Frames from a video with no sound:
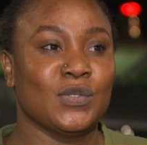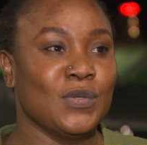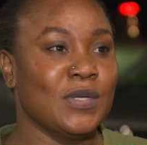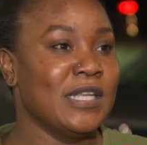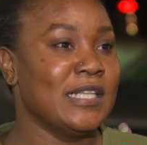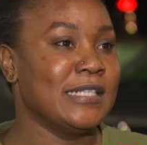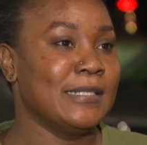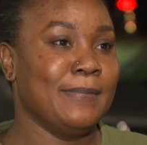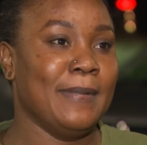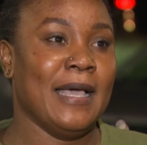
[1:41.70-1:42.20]

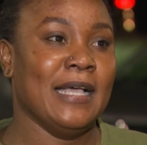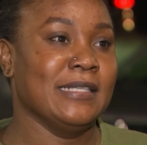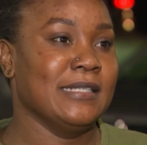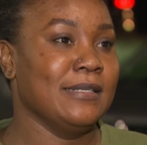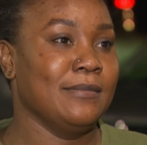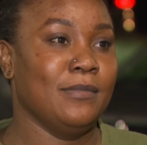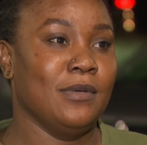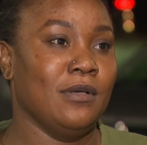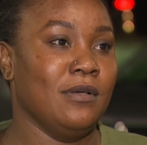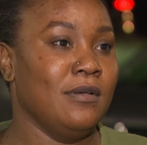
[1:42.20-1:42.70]
soon as
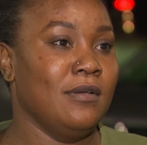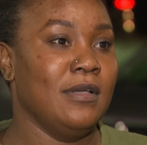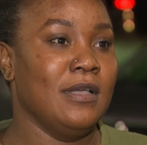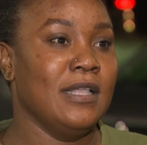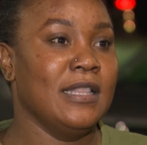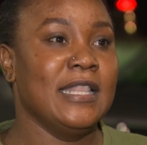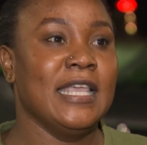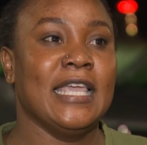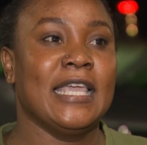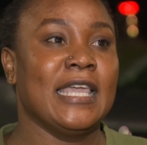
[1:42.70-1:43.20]
possible.
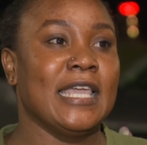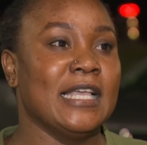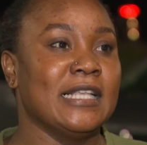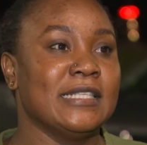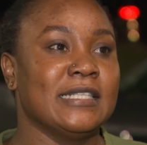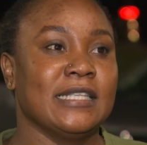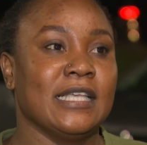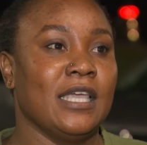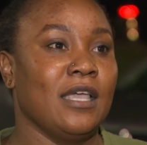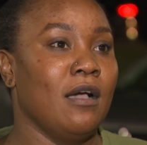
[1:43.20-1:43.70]
They
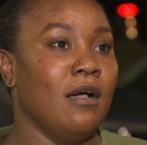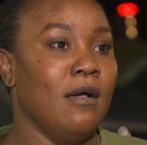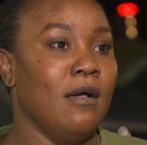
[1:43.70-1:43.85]
can't stay